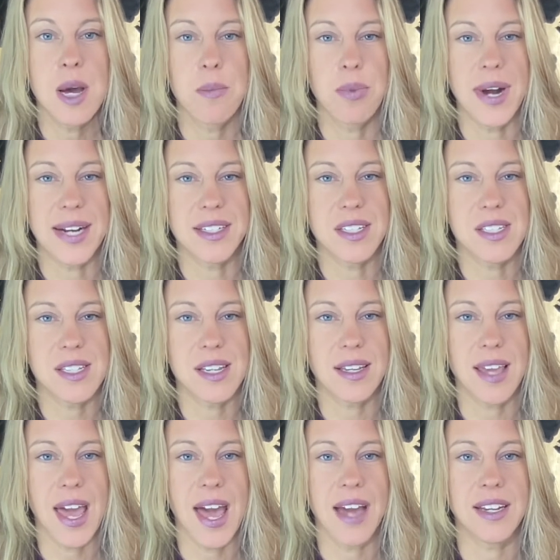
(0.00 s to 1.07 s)

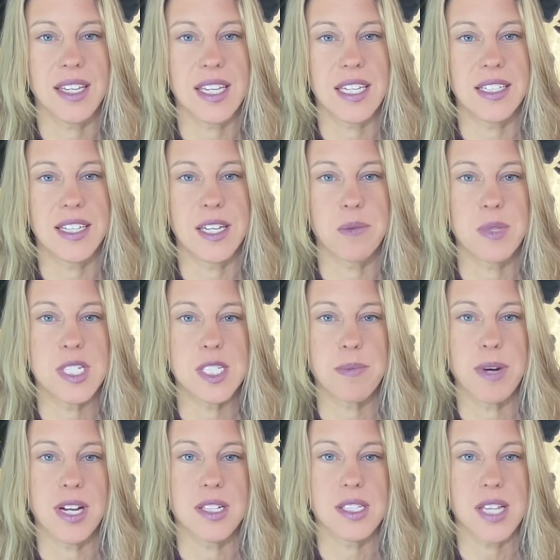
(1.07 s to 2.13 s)
practicing at Healing
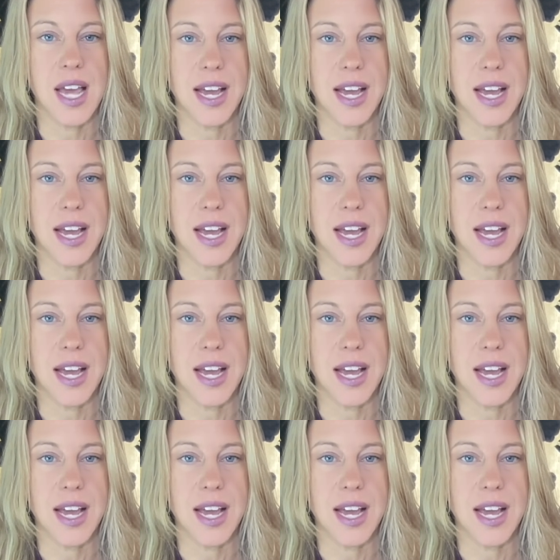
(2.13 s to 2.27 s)
Response